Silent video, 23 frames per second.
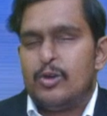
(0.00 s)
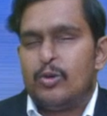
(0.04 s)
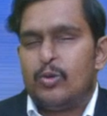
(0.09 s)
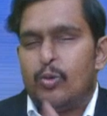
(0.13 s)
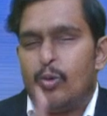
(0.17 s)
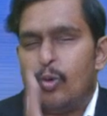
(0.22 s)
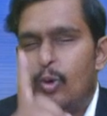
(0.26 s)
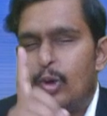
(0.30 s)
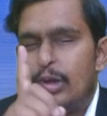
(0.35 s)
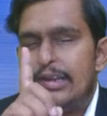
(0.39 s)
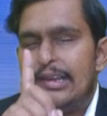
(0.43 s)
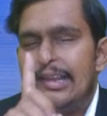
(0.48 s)

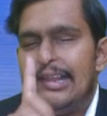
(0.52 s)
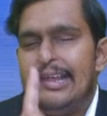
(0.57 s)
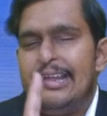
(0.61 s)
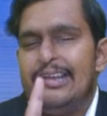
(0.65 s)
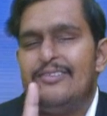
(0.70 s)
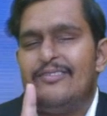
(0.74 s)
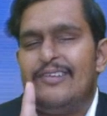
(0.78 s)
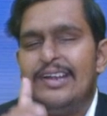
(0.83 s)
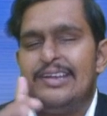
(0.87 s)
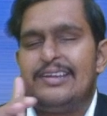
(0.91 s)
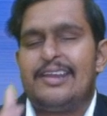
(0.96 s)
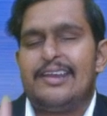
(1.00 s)
Only
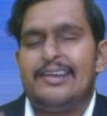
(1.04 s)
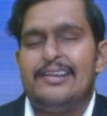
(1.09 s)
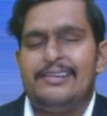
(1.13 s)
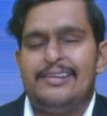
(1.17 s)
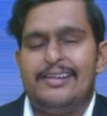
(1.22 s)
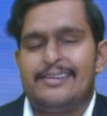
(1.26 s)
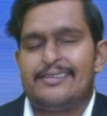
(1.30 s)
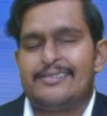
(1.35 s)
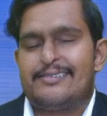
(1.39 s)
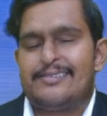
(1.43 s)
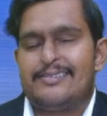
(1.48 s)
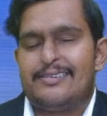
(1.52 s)
inventory
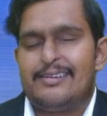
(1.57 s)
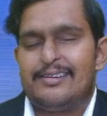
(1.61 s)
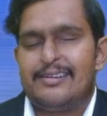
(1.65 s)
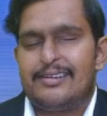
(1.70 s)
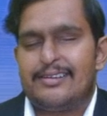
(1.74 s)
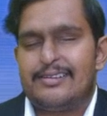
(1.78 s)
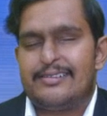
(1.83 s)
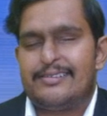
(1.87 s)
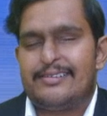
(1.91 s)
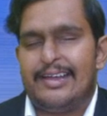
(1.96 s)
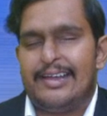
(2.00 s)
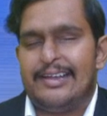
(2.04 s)
this
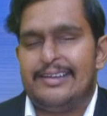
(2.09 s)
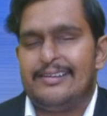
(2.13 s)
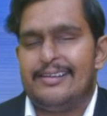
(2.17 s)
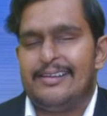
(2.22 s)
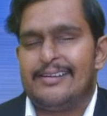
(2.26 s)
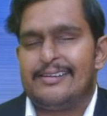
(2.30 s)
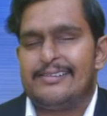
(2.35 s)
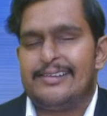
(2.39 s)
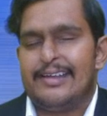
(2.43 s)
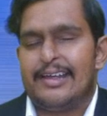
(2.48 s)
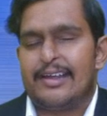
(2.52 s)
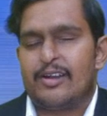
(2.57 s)
change
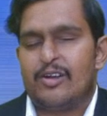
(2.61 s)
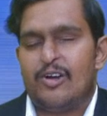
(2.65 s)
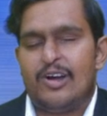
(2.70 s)
is there.